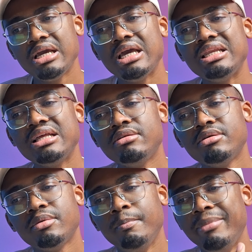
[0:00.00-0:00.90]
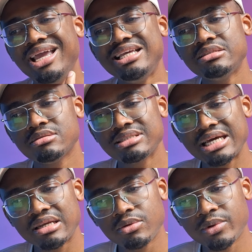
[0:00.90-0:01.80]
And then based on
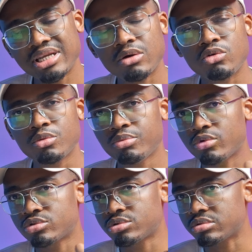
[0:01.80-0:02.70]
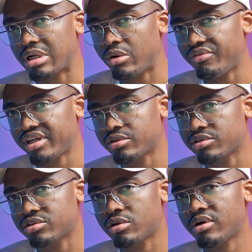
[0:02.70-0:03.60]
that, we now look through our vector
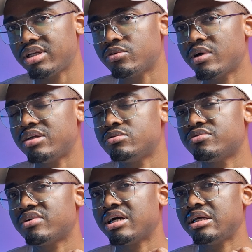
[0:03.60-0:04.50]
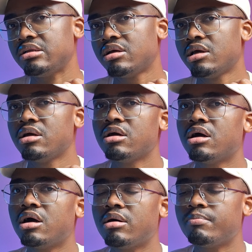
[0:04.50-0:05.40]
store and trying to find
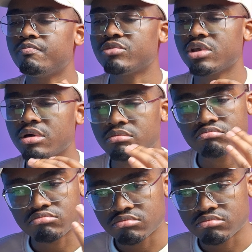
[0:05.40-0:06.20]
the